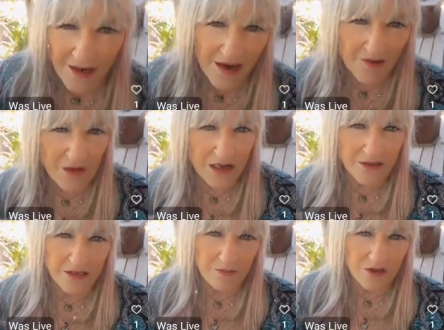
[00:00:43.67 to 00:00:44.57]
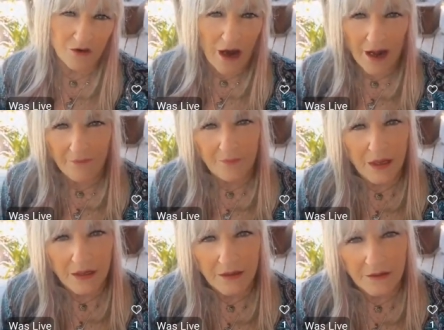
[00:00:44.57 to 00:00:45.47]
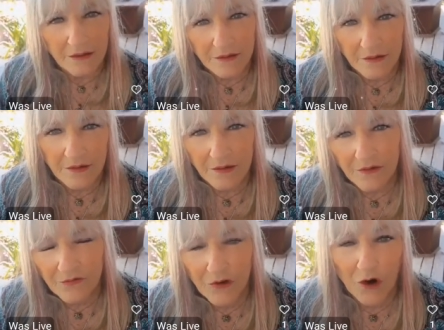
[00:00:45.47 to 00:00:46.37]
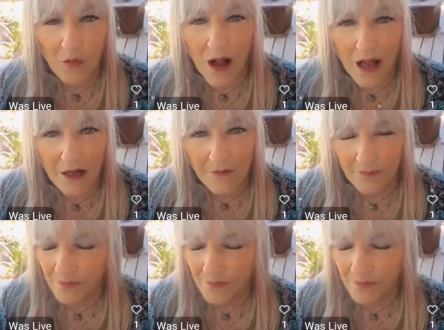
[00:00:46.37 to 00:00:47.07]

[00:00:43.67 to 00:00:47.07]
And I've been unsubscribed for a while.